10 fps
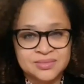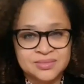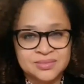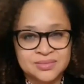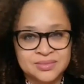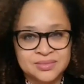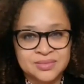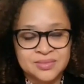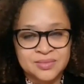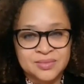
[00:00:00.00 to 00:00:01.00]

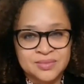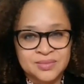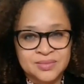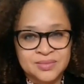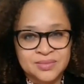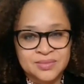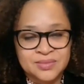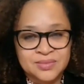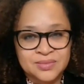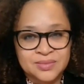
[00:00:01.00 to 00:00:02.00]

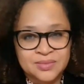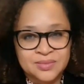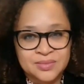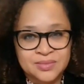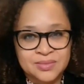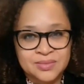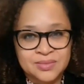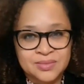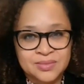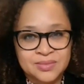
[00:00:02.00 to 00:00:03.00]

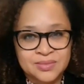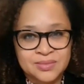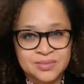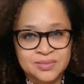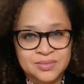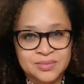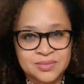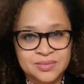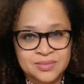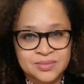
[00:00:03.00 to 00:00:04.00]

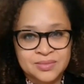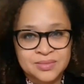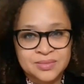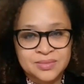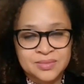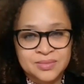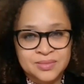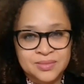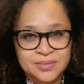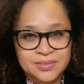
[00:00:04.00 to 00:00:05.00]

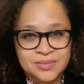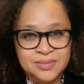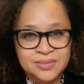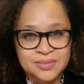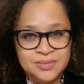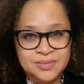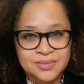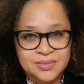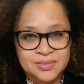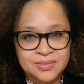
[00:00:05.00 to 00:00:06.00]

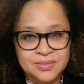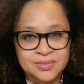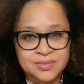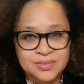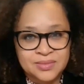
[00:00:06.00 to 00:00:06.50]
The person shown says nothing.